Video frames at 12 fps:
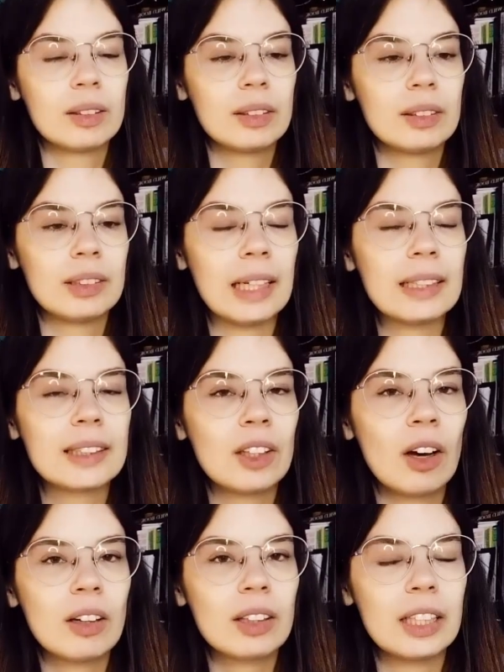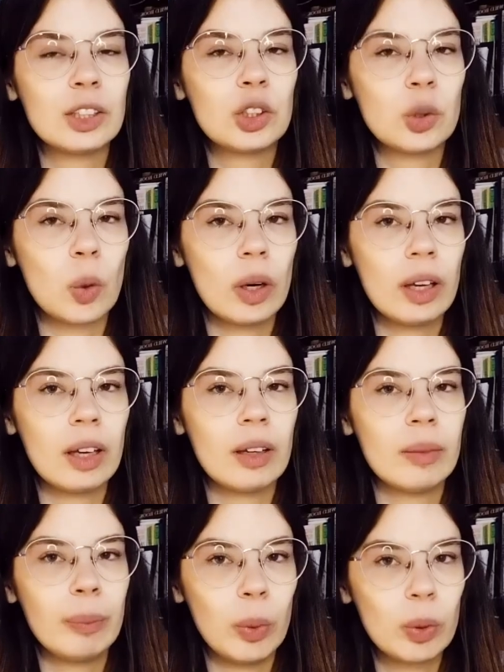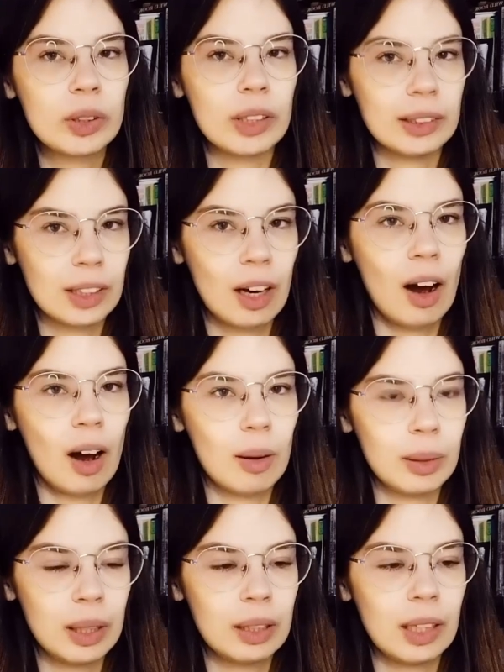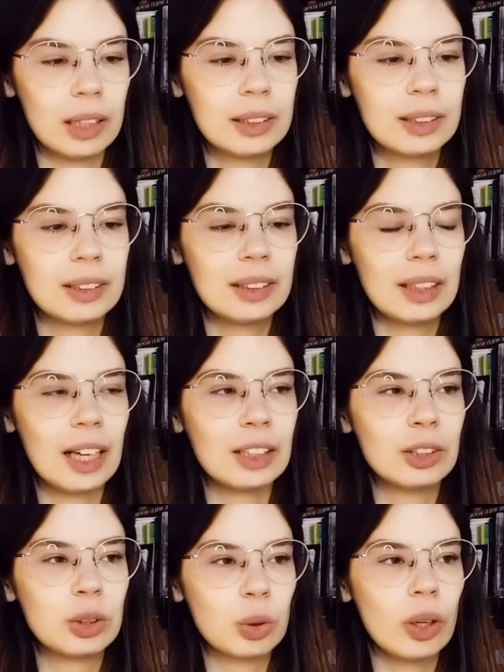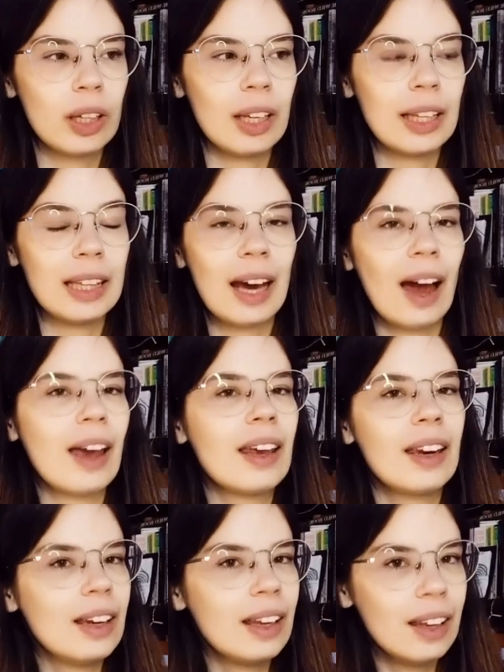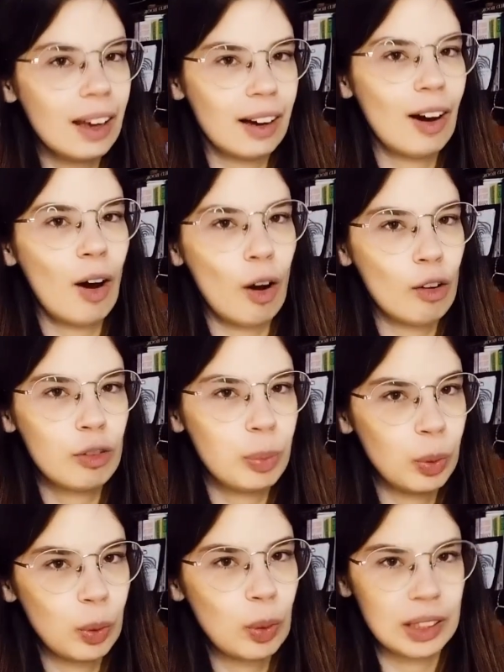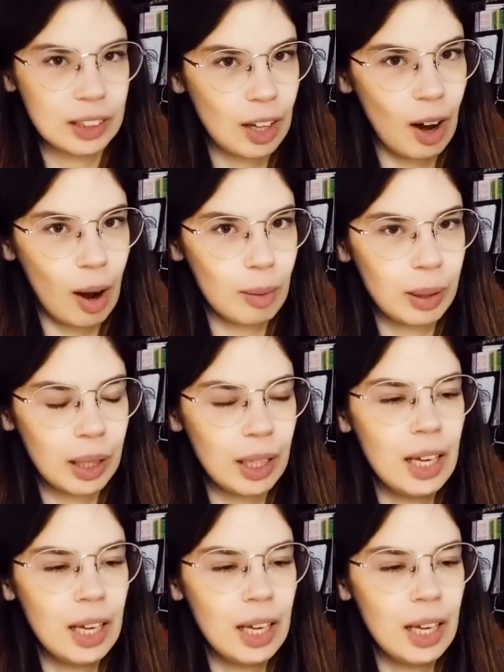That's not enjoying books as a hobby. That's enjoying the idea of books as a hobby.